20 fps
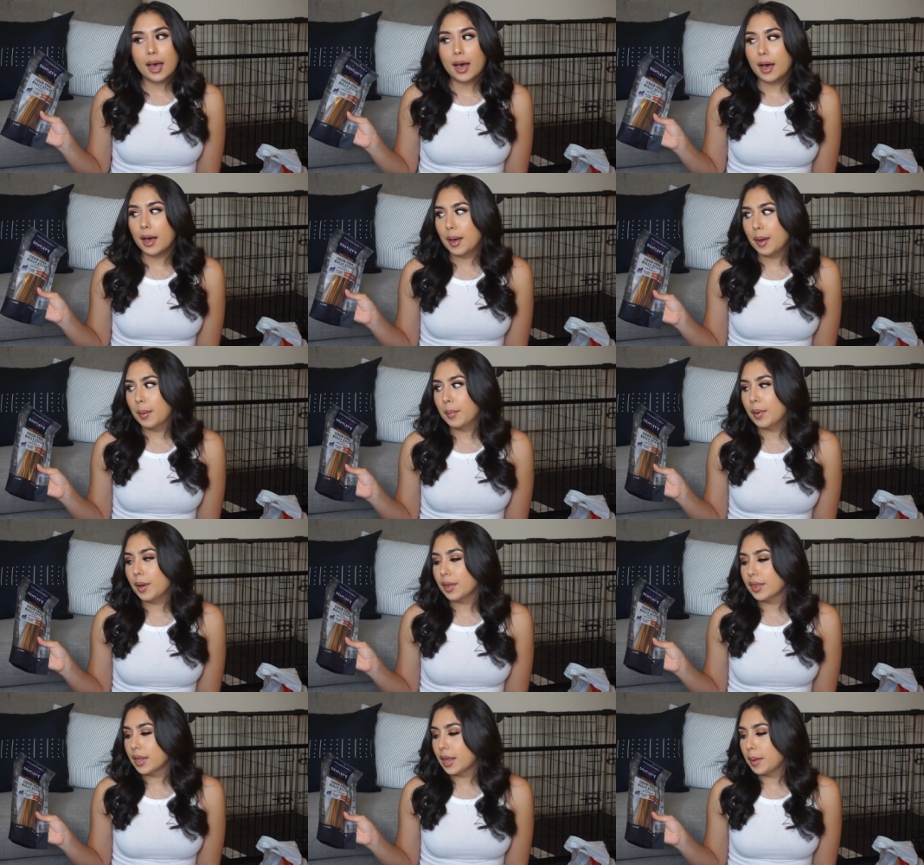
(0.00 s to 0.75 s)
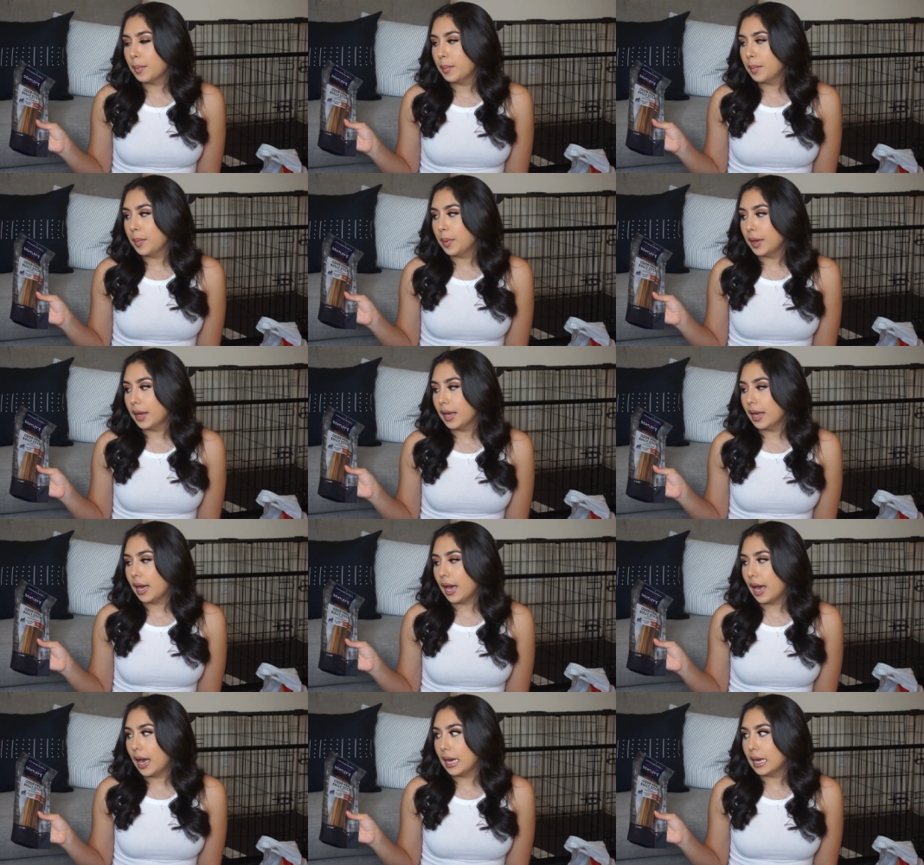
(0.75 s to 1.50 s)
um, on them,
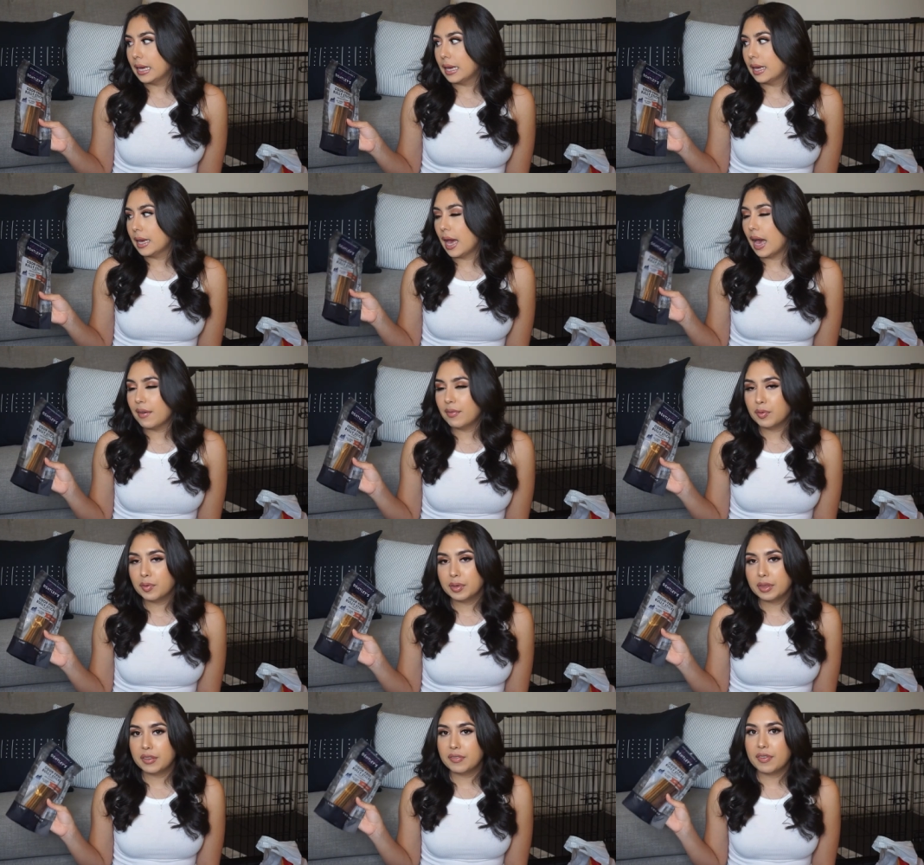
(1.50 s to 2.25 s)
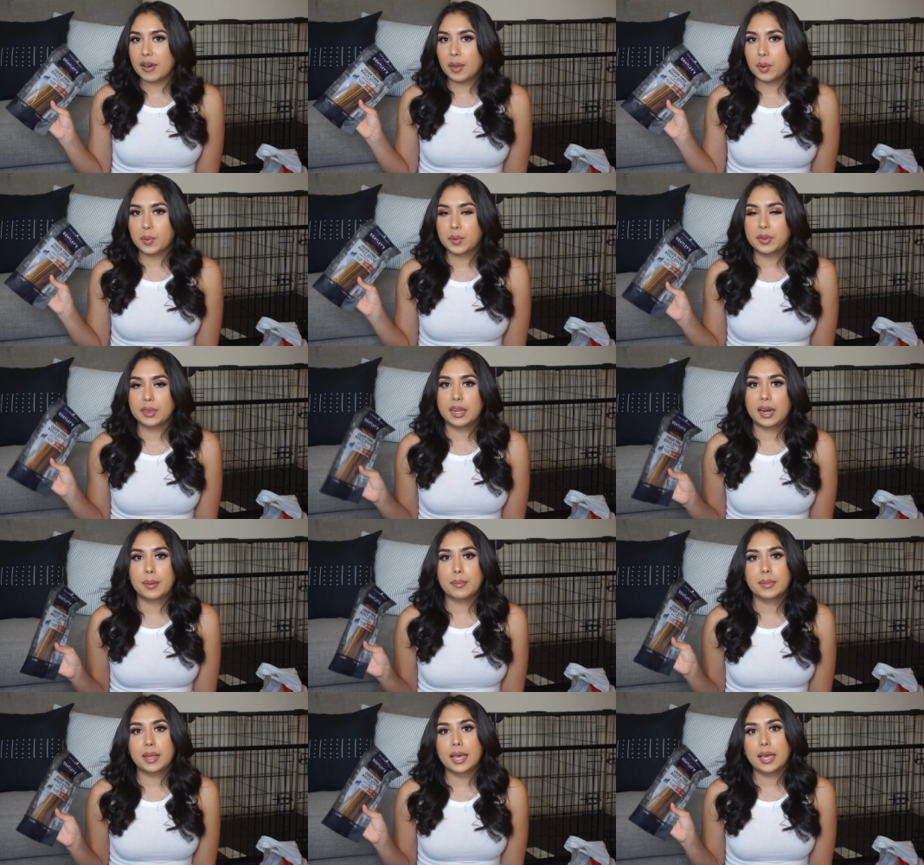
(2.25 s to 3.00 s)
but I haven't really found one that
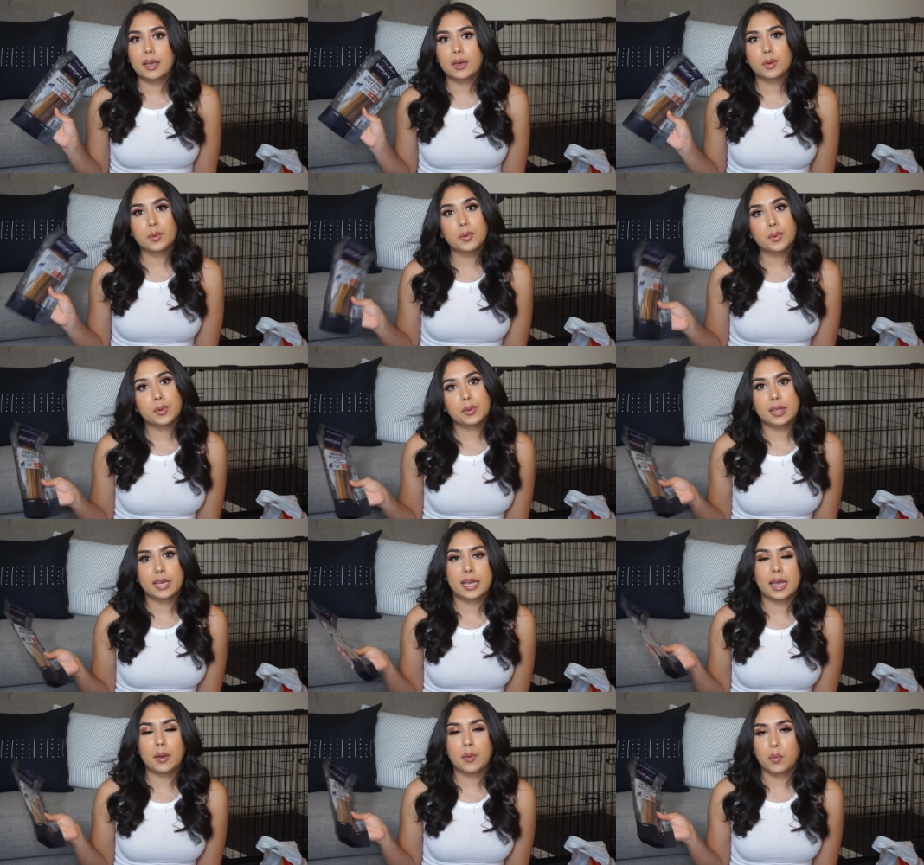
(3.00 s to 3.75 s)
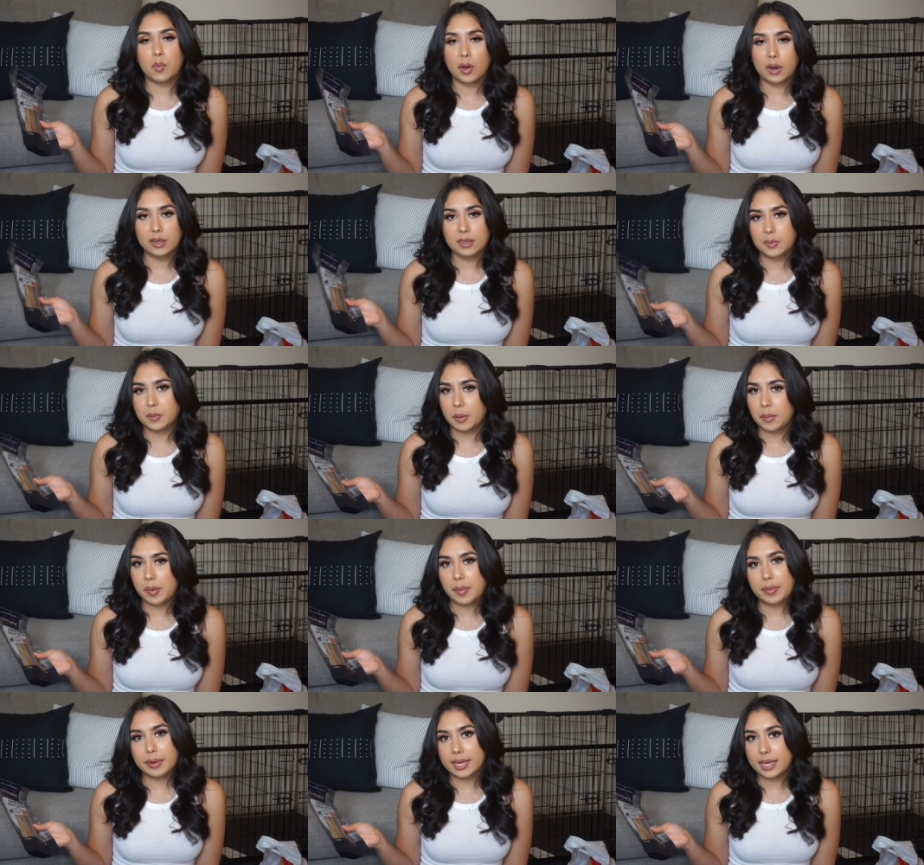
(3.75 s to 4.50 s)
I'm like, ooh, like I wanna
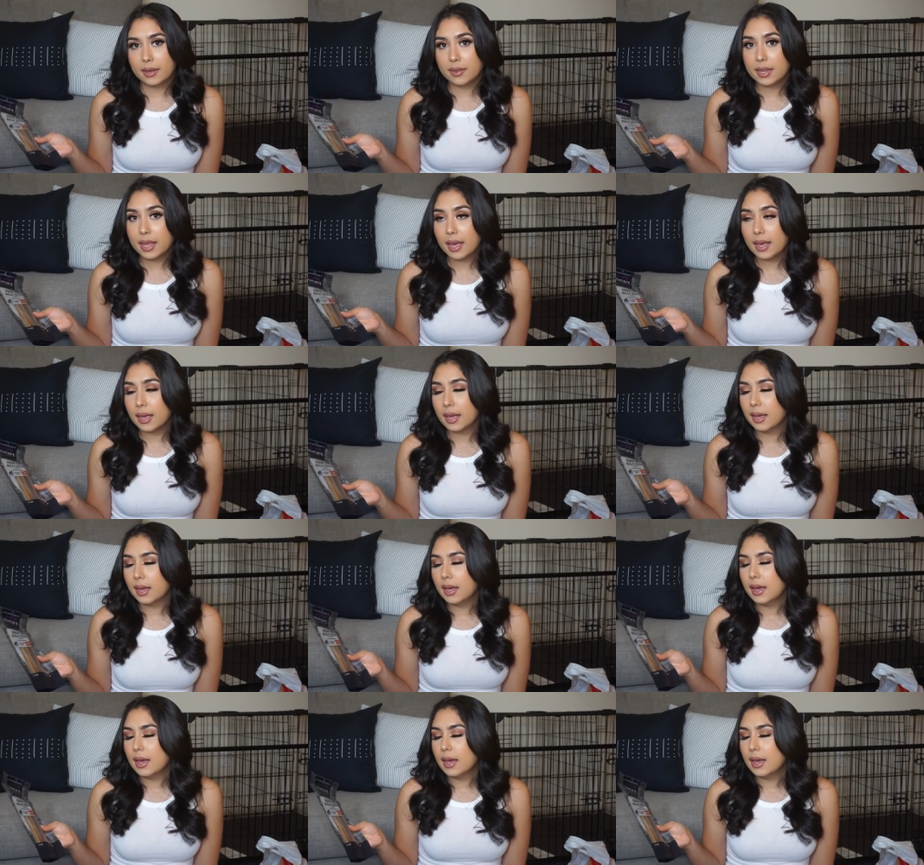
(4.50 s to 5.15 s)
spend my money on that.